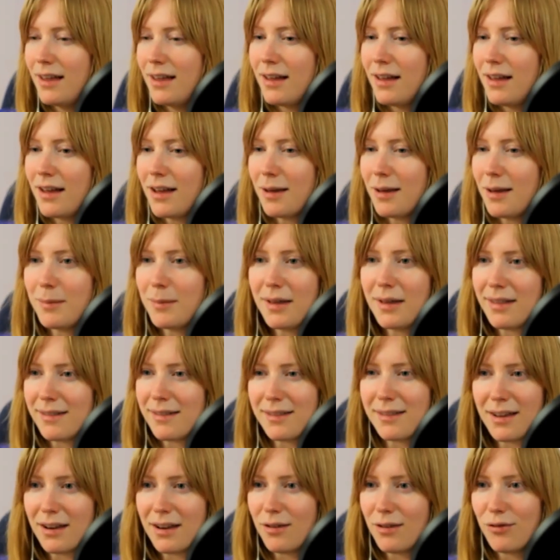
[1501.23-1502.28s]
um,
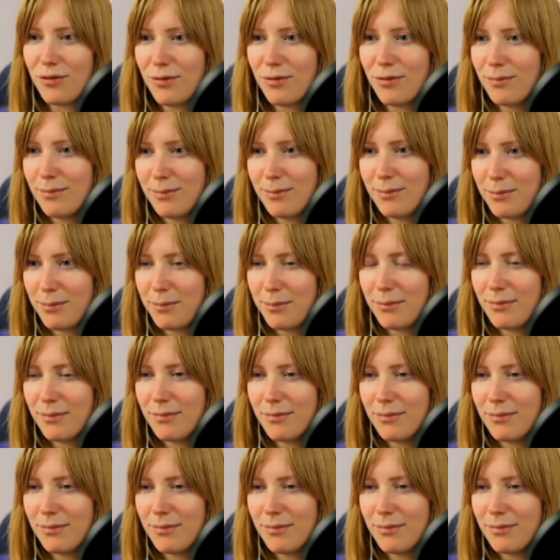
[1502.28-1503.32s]
instead of
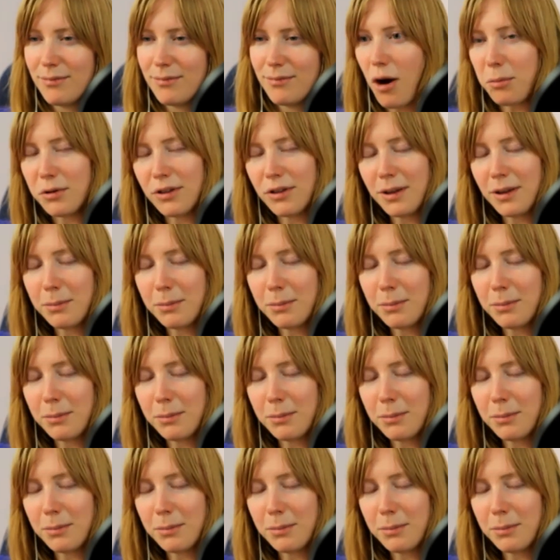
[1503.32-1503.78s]
properly